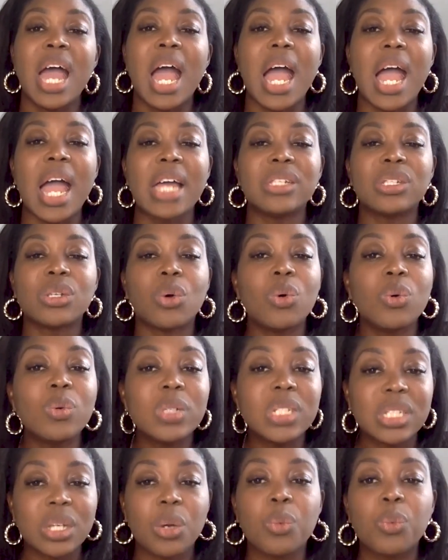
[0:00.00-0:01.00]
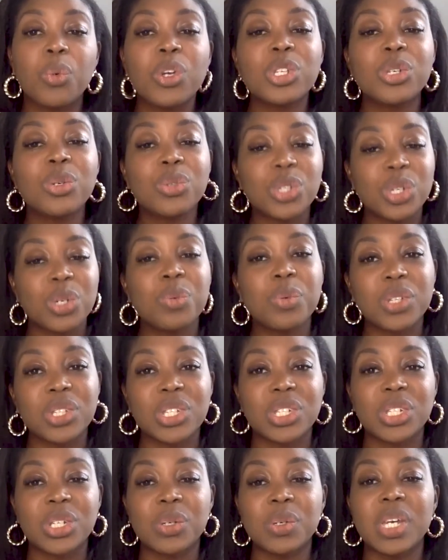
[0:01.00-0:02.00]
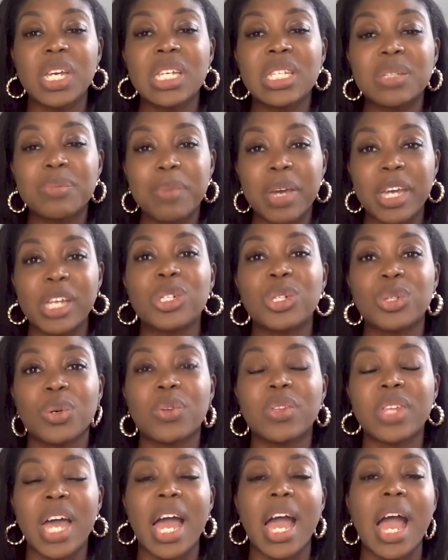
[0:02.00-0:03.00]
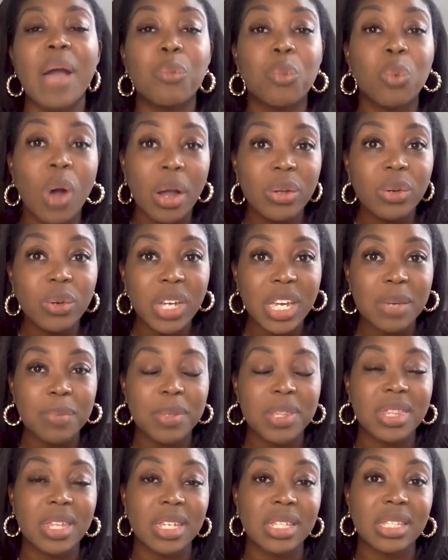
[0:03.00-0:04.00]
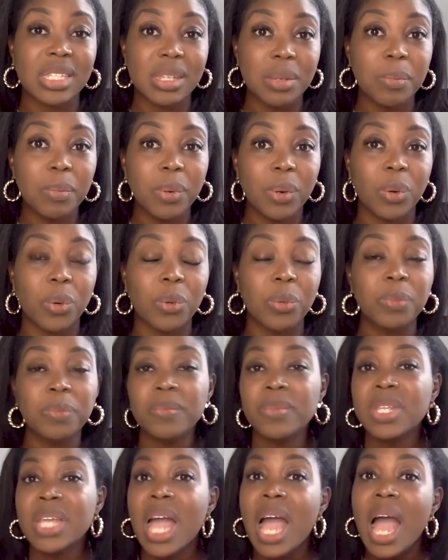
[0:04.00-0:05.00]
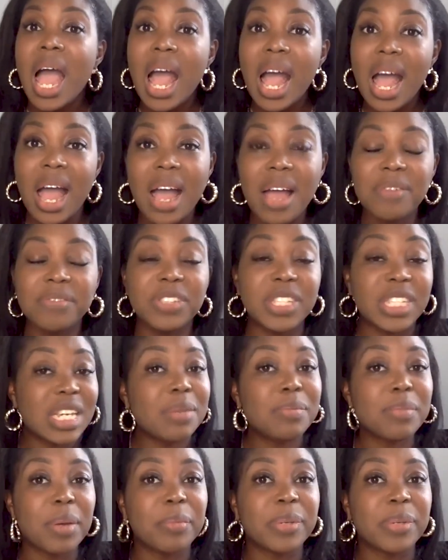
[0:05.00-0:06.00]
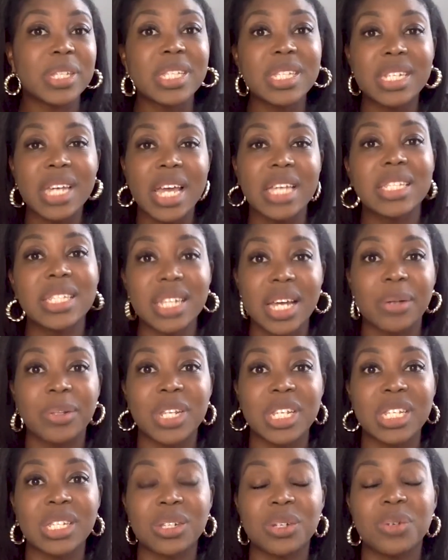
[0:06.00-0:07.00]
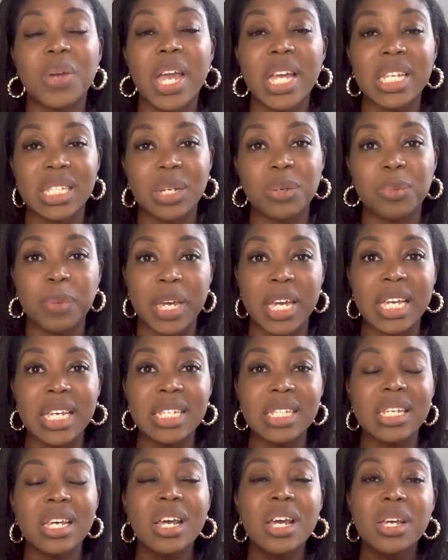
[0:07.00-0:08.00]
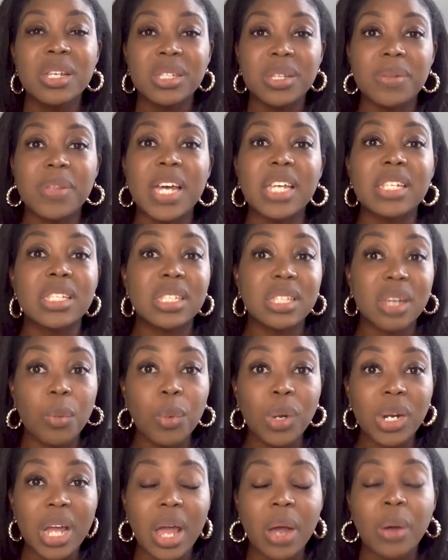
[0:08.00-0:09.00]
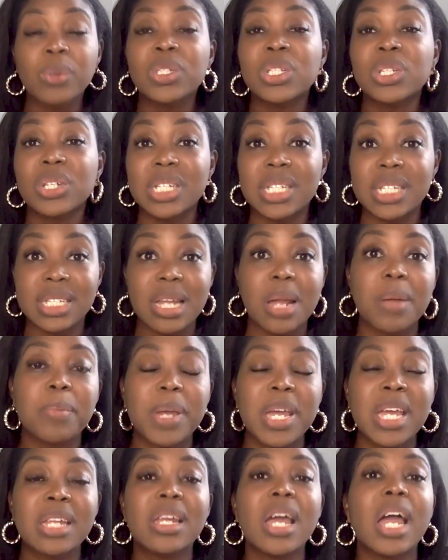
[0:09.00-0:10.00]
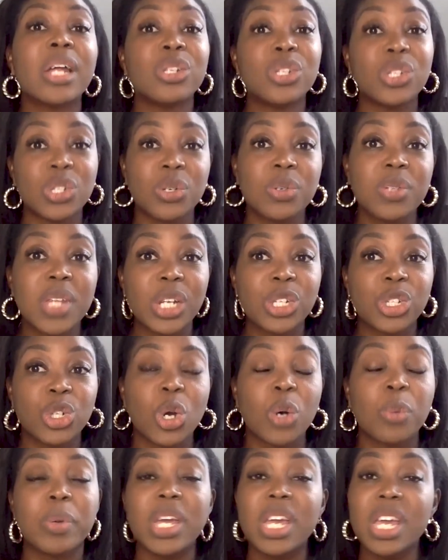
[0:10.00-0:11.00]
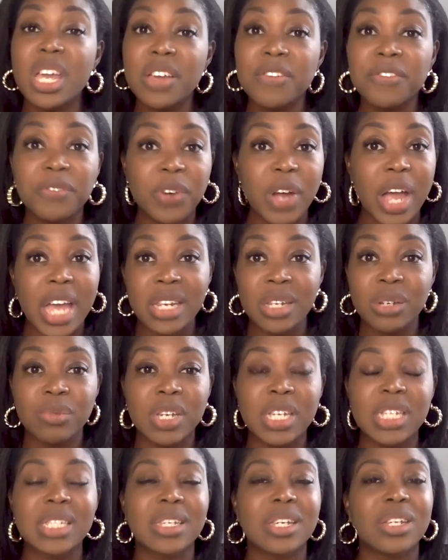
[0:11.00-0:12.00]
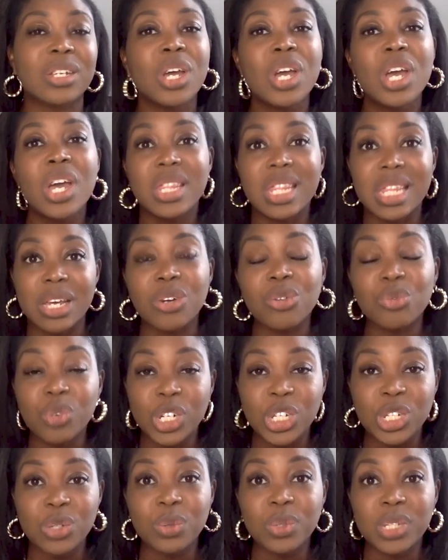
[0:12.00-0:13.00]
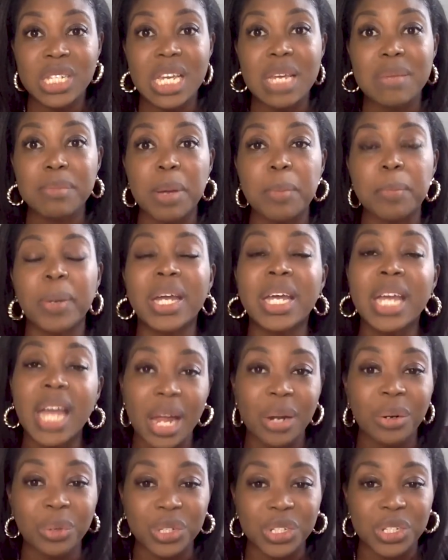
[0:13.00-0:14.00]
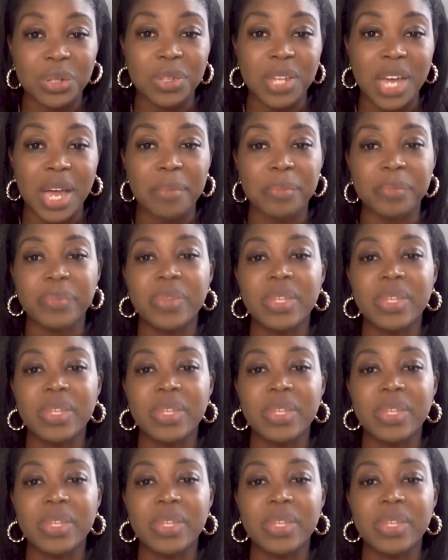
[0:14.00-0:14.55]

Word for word: And also, what you do want to do is make sure that while you're keeping things simple, have team members test out these new SOPs so that someone else could step in and do that job if for any reason the original team member can cannot do that.